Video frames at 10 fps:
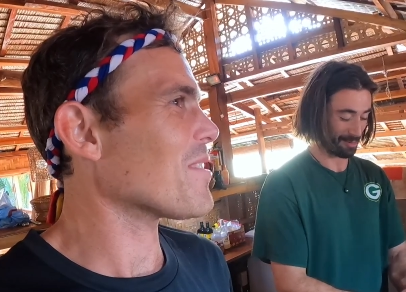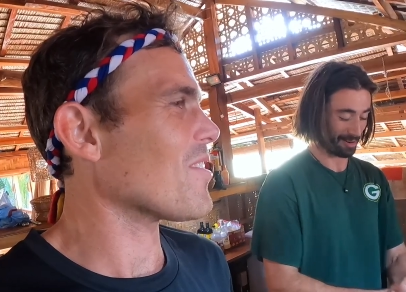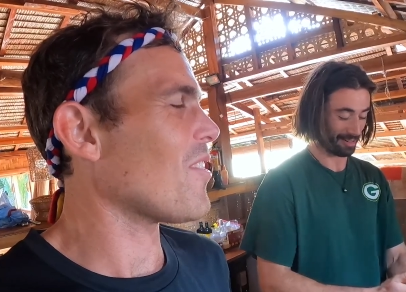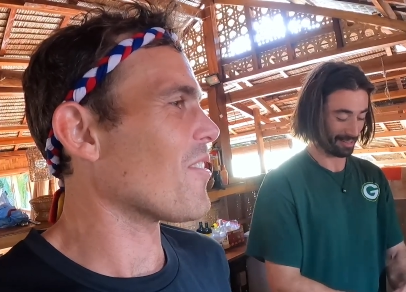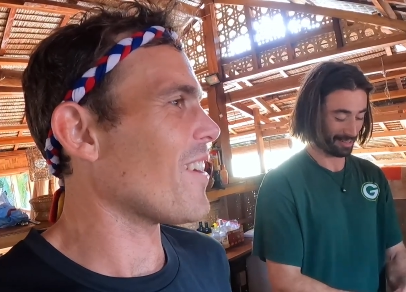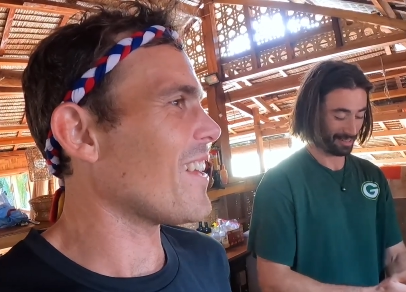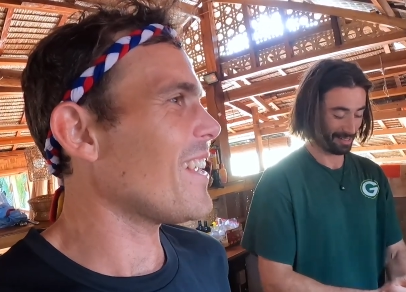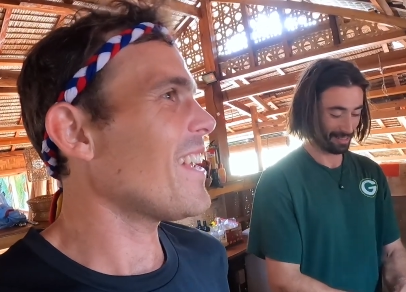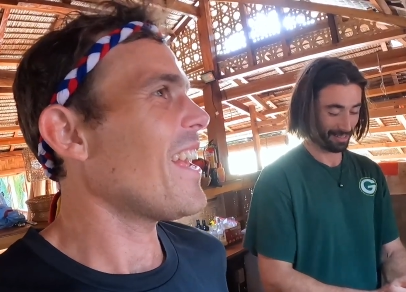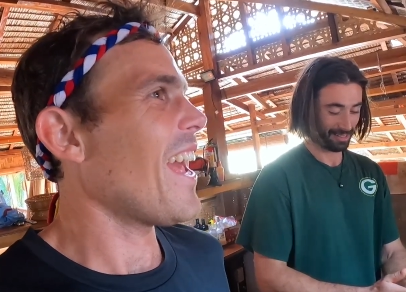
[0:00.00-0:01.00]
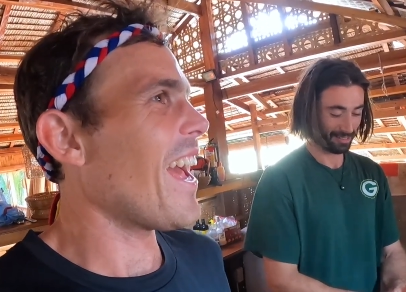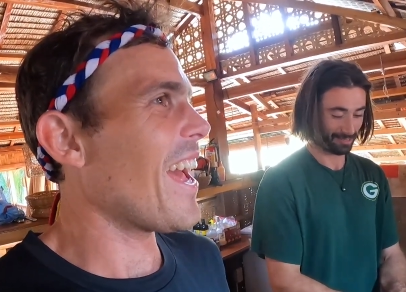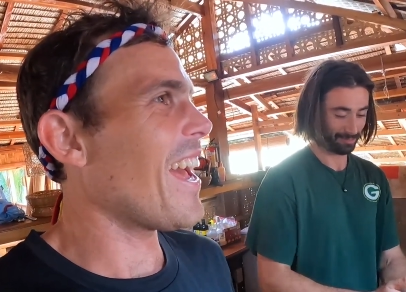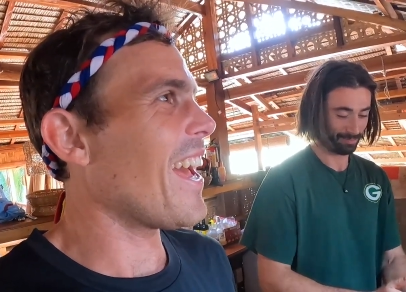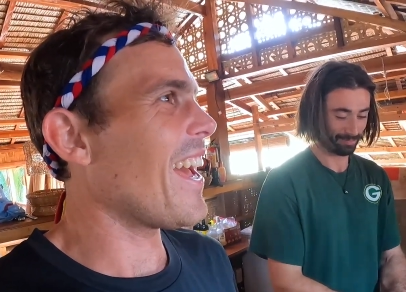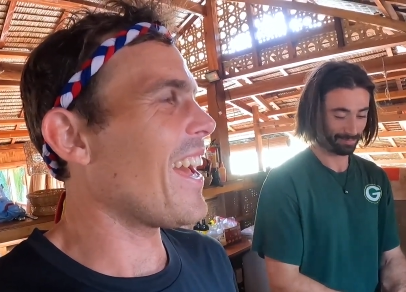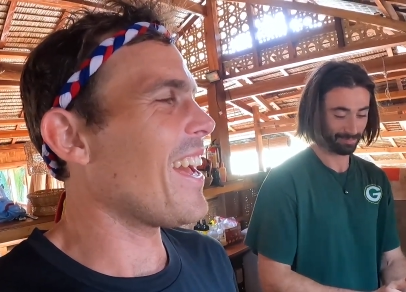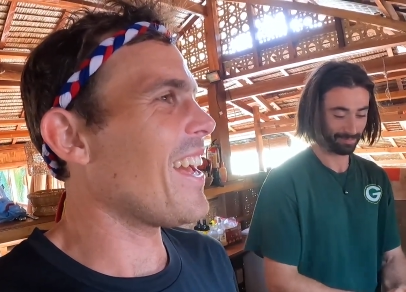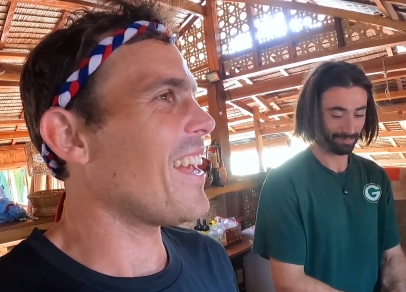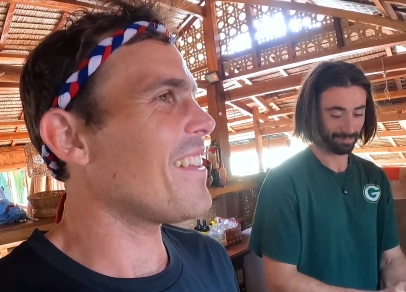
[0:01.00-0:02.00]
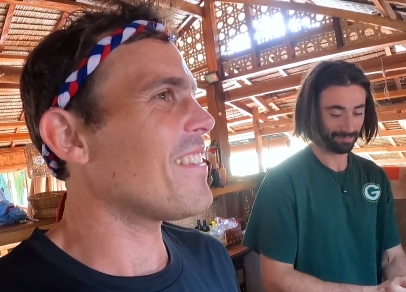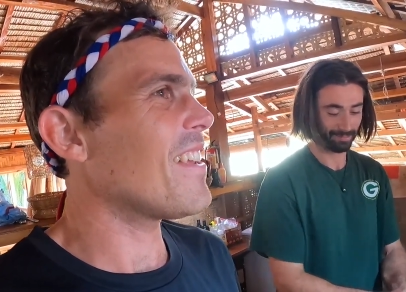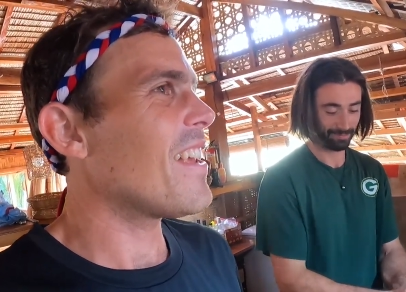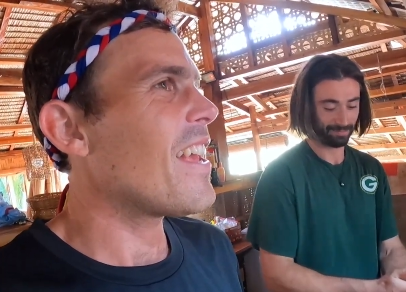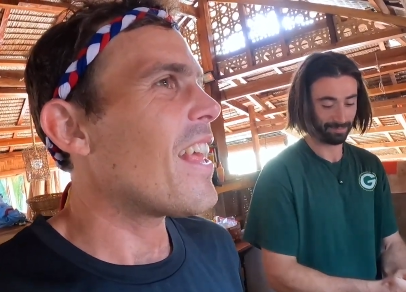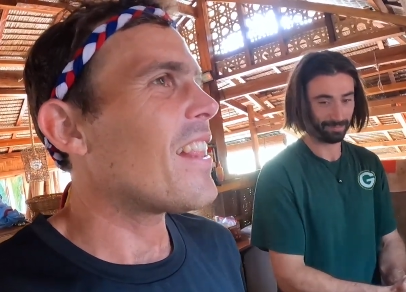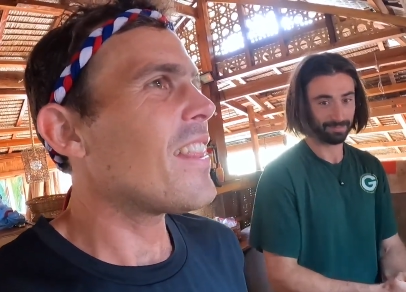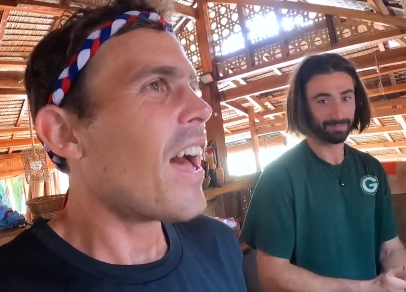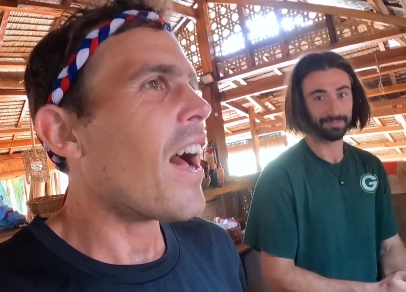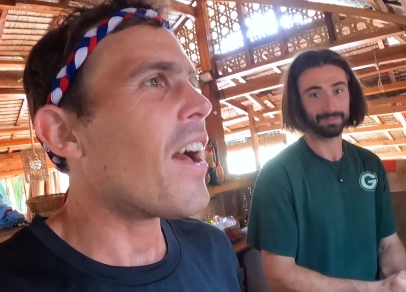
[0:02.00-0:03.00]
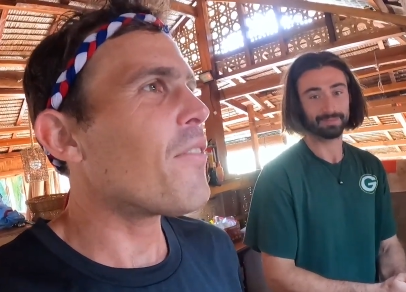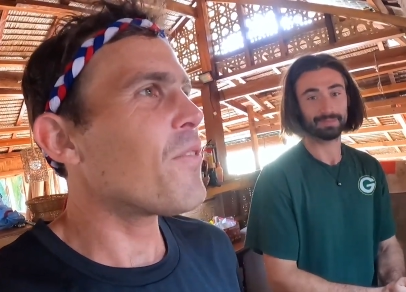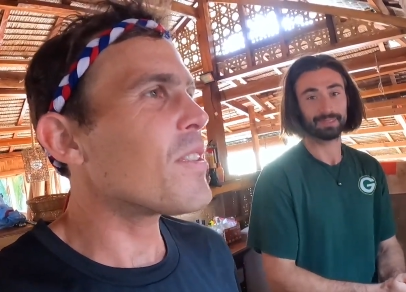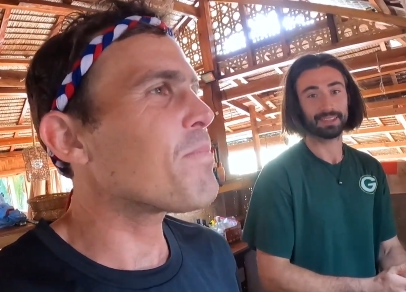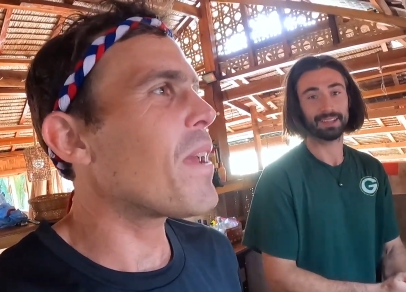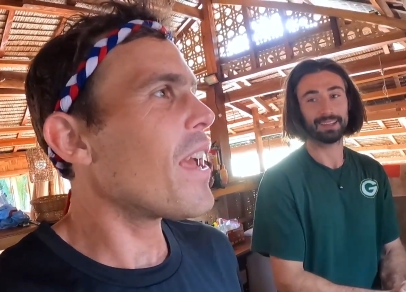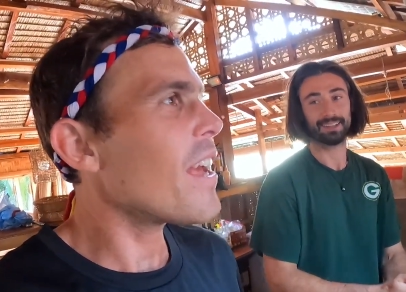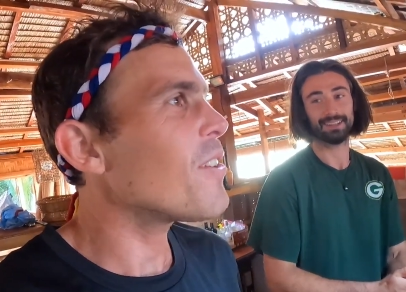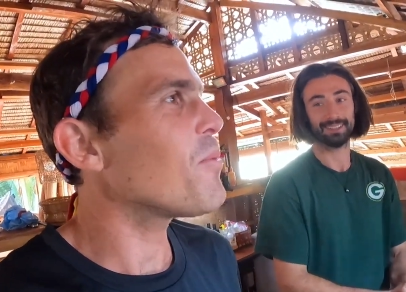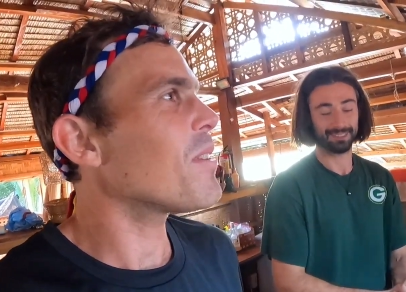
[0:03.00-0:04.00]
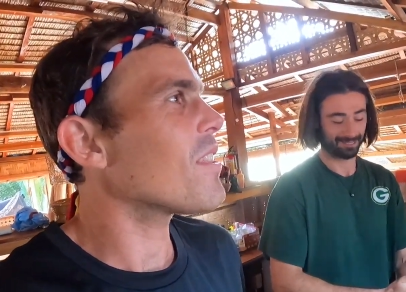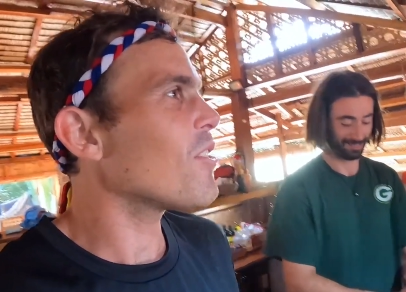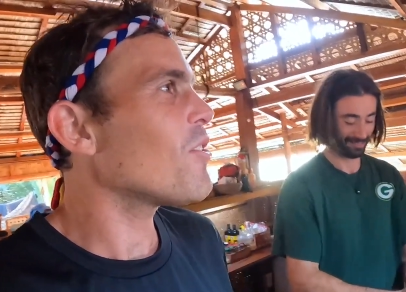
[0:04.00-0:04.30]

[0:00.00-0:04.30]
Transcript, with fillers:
Speaker 1: a song. Ready? And... Life is better with